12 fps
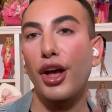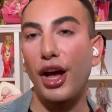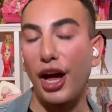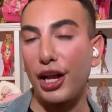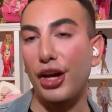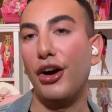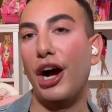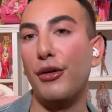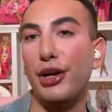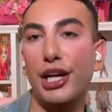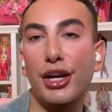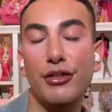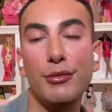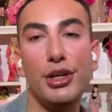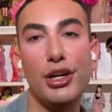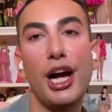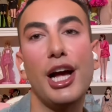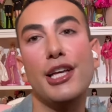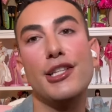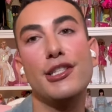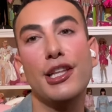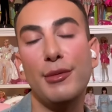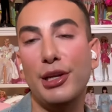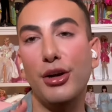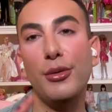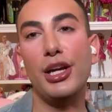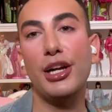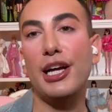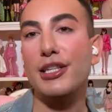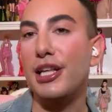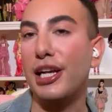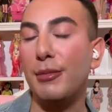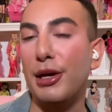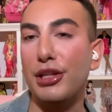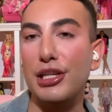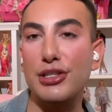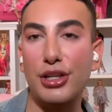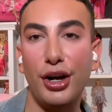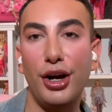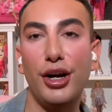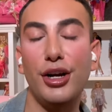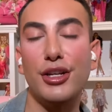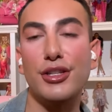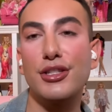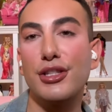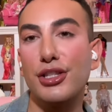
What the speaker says: Anywho, I want to hear from you guys. Let me know what you guys think about these dolls.